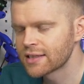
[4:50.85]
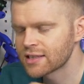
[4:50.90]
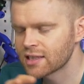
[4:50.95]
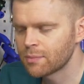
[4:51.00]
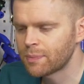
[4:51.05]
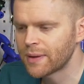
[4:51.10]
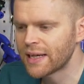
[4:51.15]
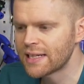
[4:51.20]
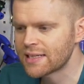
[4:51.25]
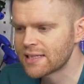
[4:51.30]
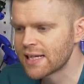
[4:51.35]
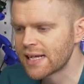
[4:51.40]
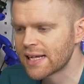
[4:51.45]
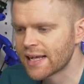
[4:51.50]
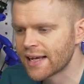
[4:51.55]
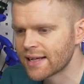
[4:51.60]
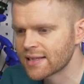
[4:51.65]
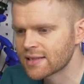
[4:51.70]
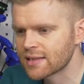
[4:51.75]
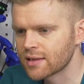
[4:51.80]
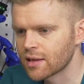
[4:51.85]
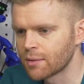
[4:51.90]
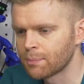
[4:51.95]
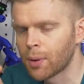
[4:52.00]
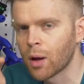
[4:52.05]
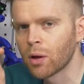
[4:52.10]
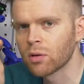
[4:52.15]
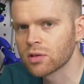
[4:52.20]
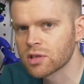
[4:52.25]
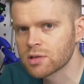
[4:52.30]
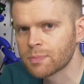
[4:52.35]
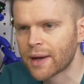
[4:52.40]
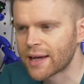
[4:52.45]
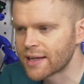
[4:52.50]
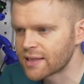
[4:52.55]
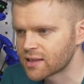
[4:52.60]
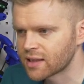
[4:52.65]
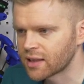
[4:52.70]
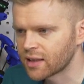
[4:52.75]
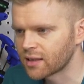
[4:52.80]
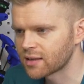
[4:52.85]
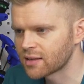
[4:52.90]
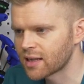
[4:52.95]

So the BCD is the bolt spacing